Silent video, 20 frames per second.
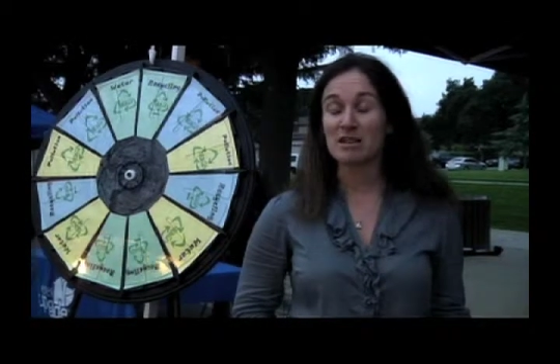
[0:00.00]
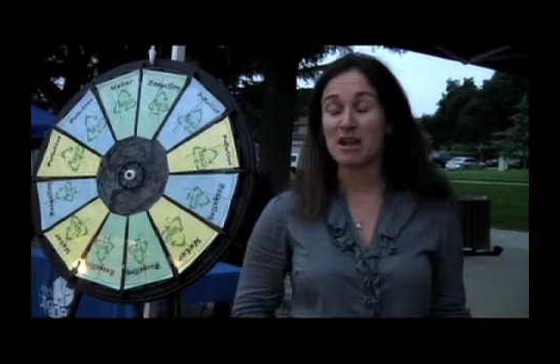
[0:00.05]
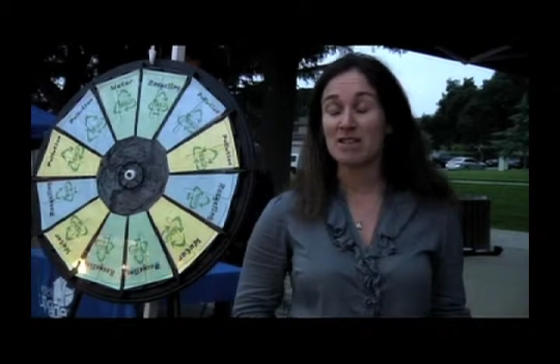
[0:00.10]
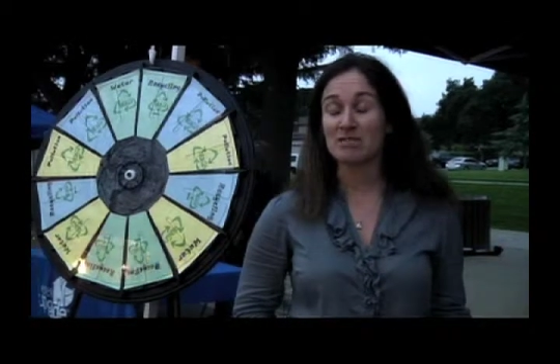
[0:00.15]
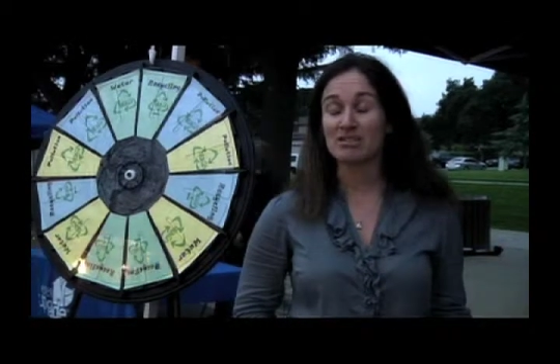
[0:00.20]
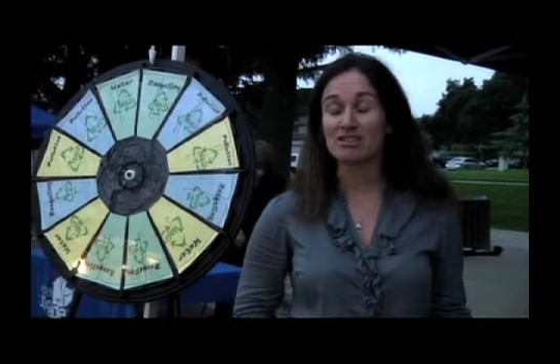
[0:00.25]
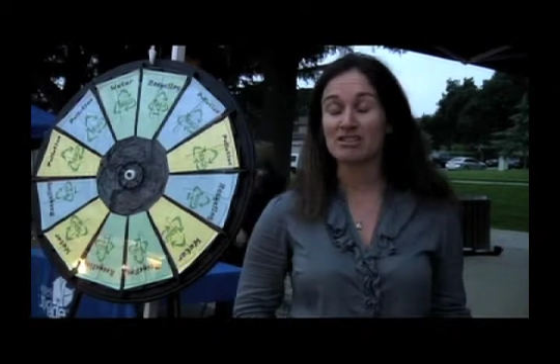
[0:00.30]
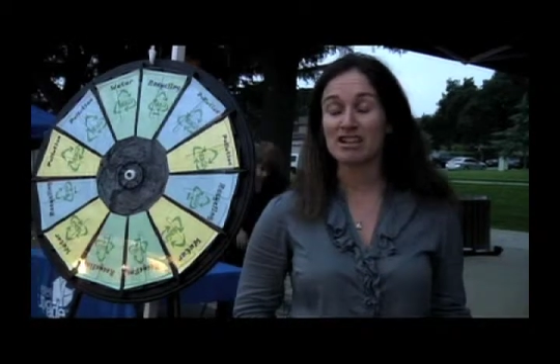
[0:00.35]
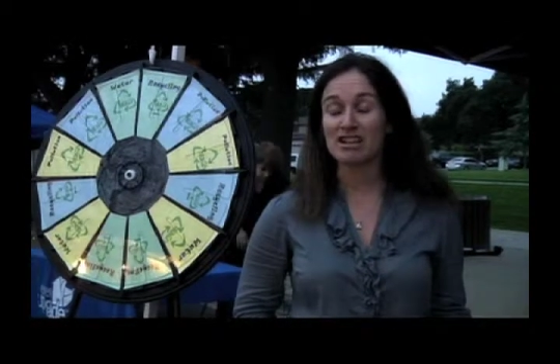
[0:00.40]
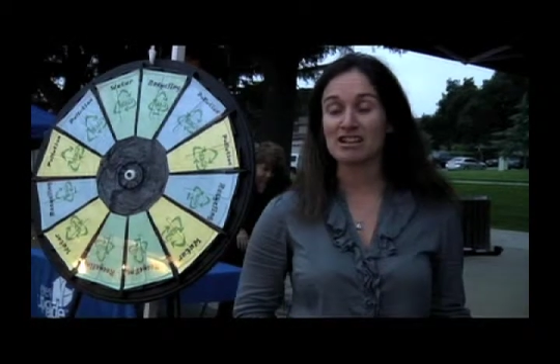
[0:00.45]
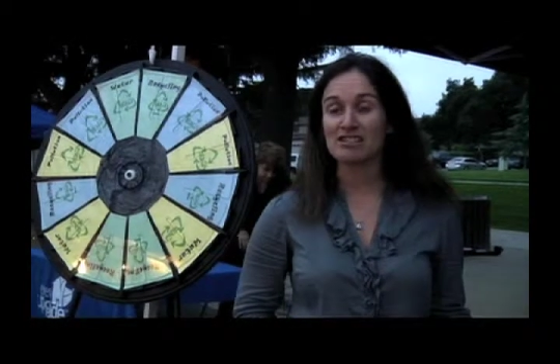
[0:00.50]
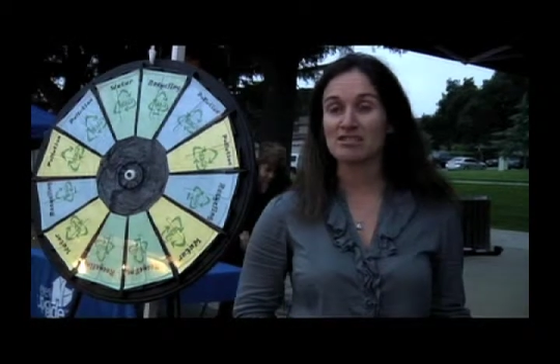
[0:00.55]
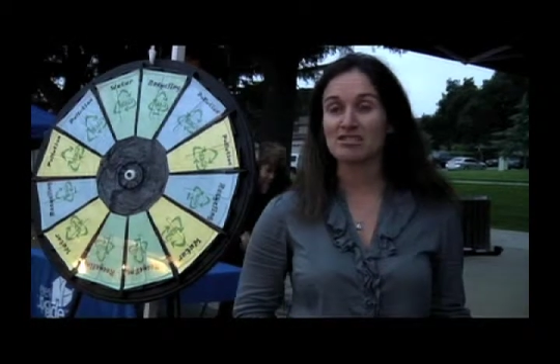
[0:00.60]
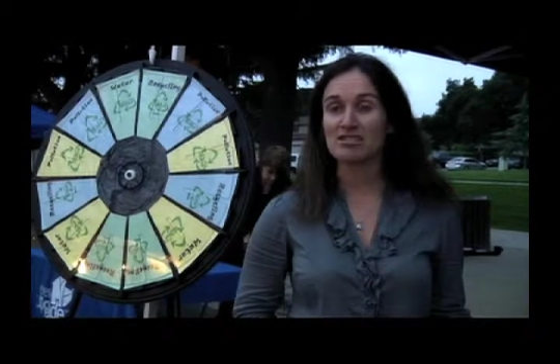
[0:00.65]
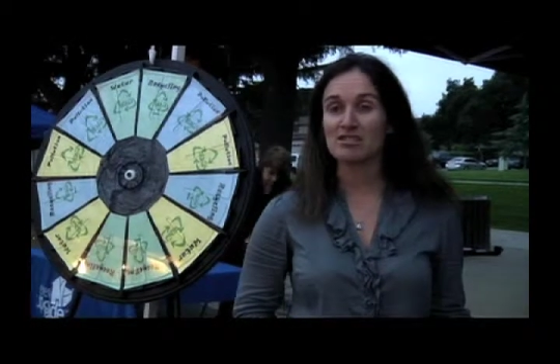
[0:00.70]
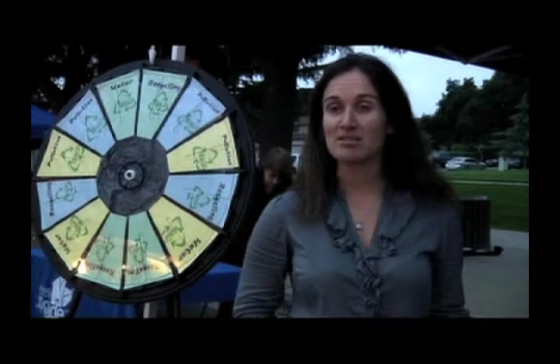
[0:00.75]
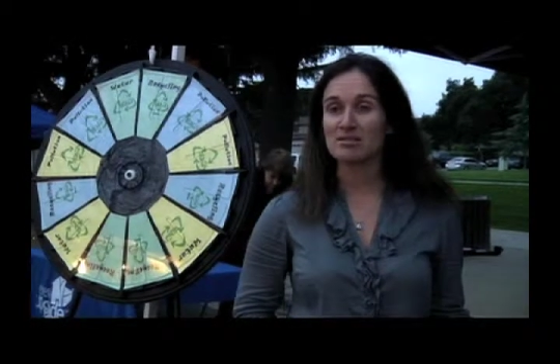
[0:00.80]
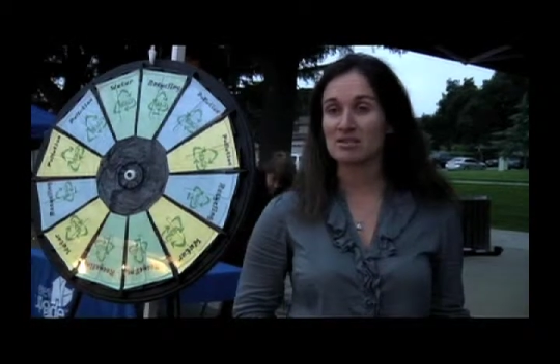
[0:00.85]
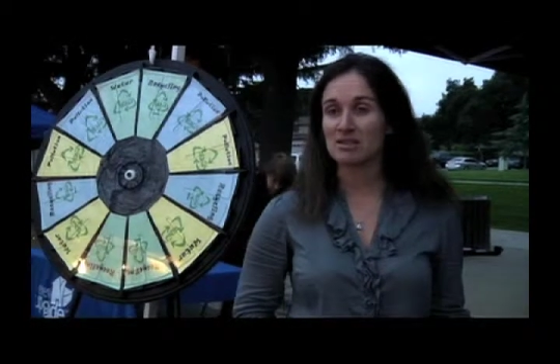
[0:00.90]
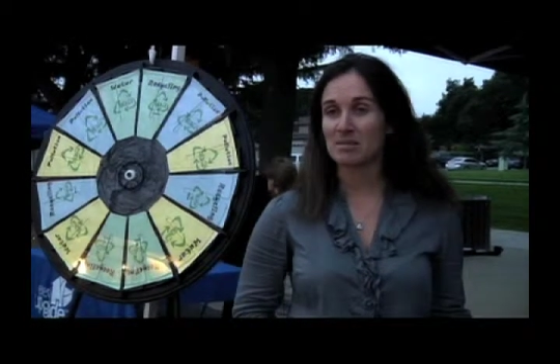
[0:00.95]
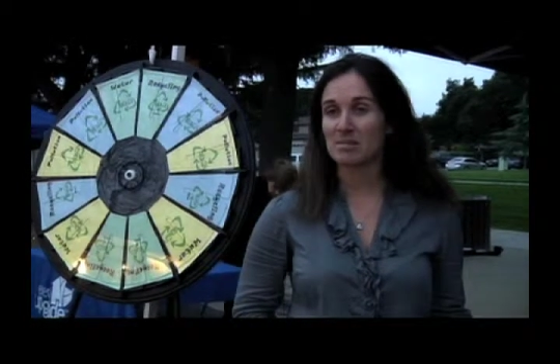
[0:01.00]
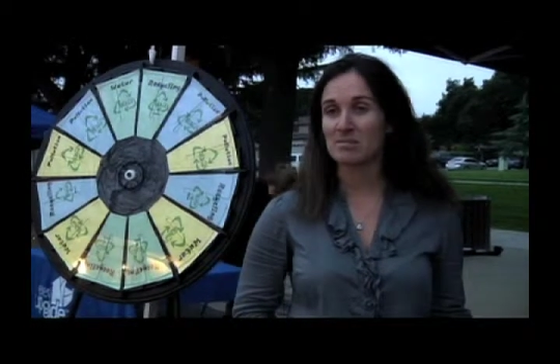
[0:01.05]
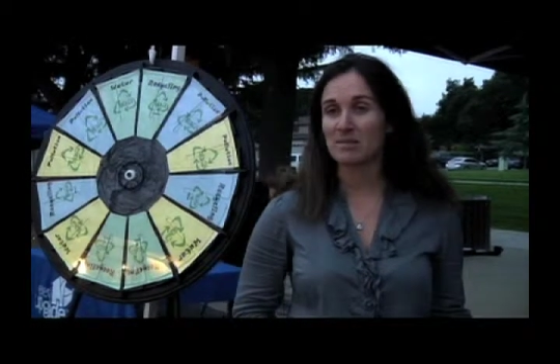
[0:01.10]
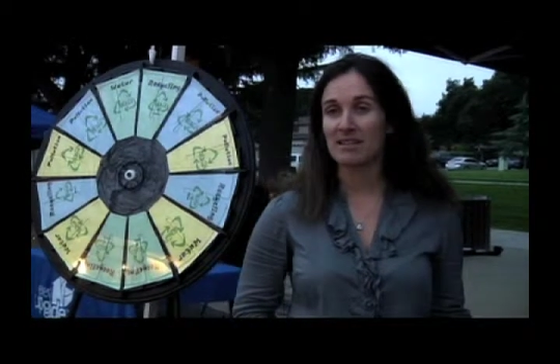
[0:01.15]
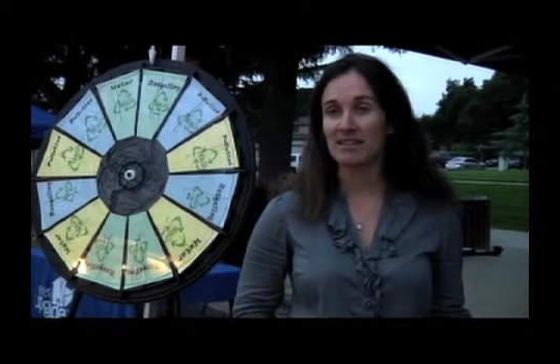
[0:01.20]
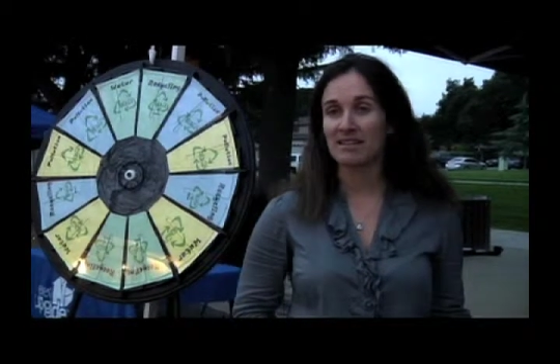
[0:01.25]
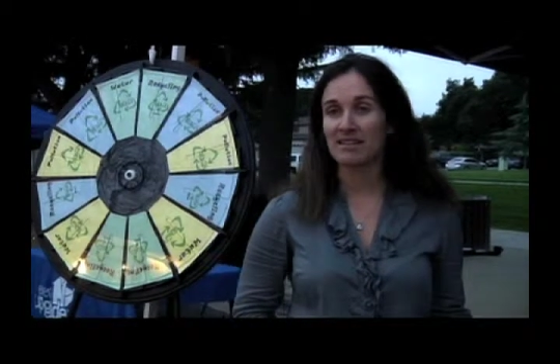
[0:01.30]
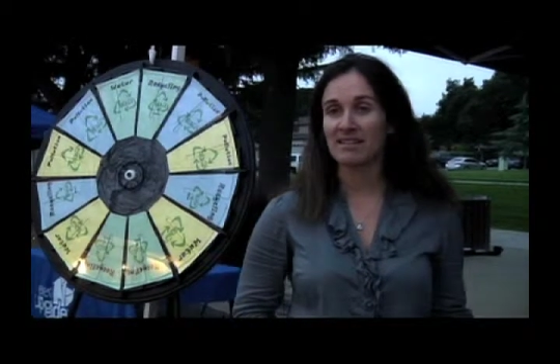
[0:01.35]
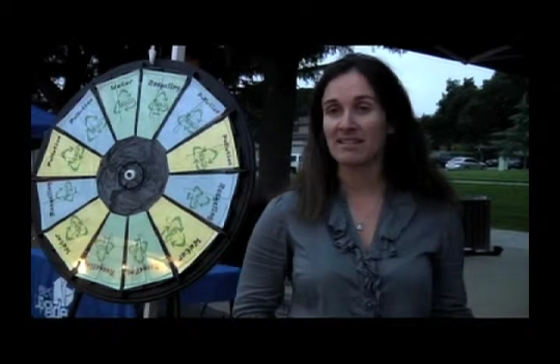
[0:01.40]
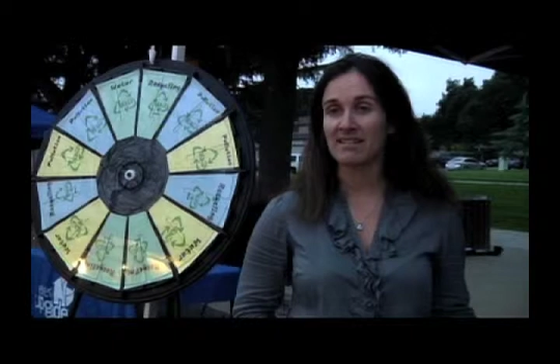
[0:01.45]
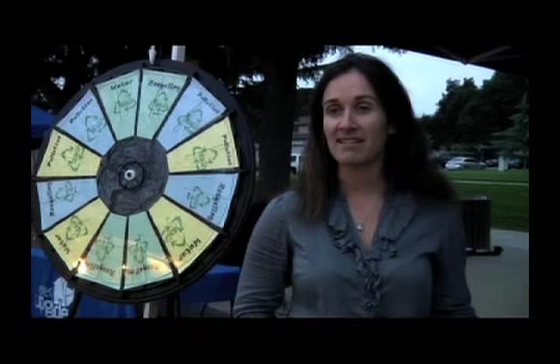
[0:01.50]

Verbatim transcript: you have a chance to do something